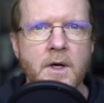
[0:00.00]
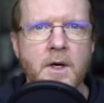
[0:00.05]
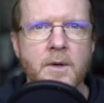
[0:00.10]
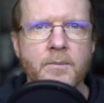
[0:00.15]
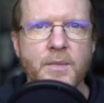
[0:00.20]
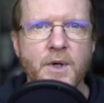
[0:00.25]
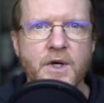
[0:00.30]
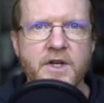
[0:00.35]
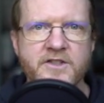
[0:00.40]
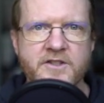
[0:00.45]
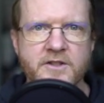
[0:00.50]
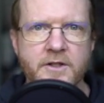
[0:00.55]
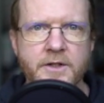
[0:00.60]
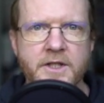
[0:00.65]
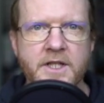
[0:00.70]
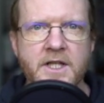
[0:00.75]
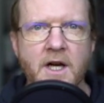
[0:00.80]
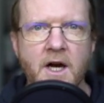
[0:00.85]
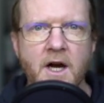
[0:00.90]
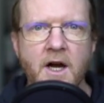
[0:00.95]

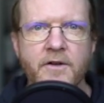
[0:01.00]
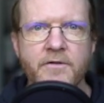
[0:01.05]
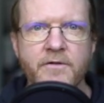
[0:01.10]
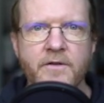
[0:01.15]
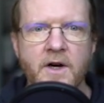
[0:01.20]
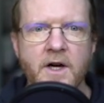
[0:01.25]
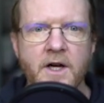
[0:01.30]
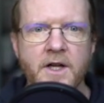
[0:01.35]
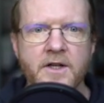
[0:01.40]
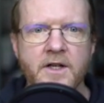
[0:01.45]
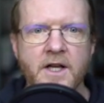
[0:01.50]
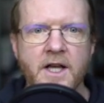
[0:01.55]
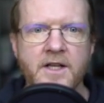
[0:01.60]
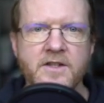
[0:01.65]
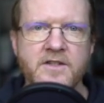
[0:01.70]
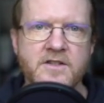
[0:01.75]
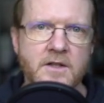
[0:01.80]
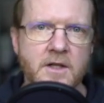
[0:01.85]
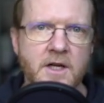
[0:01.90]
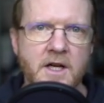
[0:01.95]
Personally, I find a
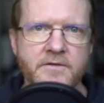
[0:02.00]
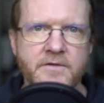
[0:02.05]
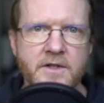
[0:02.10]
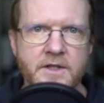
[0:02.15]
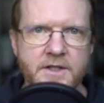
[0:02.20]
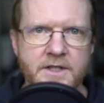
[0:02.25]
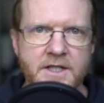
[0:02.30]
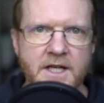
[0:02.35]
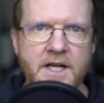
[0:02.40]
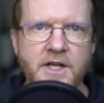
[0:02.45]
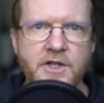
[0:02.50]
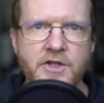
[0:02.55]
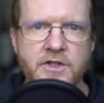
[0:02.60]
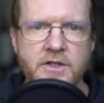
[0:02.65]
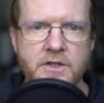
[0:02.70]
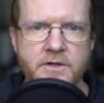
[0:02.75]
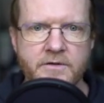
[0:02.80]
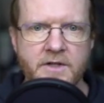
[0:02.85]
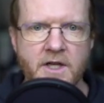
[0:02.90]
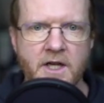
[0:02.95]
slight
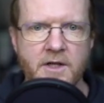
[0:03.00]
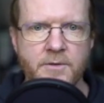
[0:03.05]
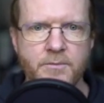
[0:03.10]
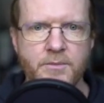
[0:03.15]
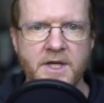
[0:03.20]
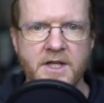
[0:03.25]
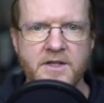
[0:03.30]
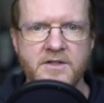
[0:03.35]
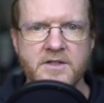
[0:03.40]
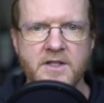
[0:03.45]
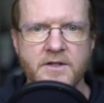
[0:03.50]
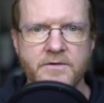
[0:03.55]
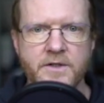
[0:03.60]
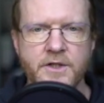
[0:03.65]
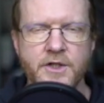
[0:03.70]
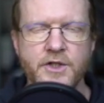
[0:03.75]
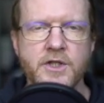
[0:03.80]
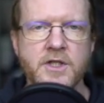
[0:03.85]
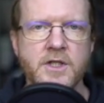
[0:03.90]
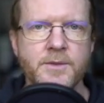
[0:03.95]
variation of Kent Beck's
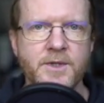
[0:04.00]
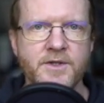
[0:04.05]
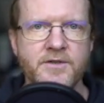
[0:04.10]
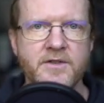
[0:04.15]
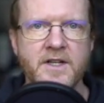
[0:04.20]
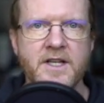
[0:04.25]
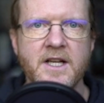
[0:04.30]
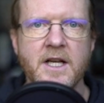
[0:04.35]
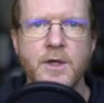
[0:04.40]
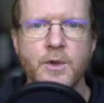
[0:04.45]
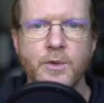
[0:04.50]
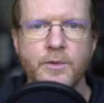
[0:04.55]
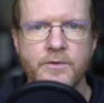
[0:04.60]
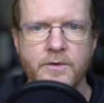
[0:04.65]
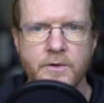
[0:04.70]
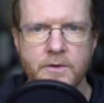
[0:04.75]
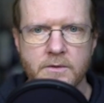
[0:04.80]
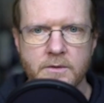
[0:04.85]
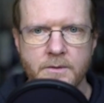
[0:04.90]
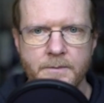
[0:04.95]
definition to be very
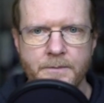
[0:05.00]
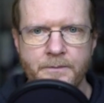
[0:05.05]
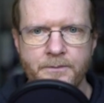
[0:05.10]
helpful.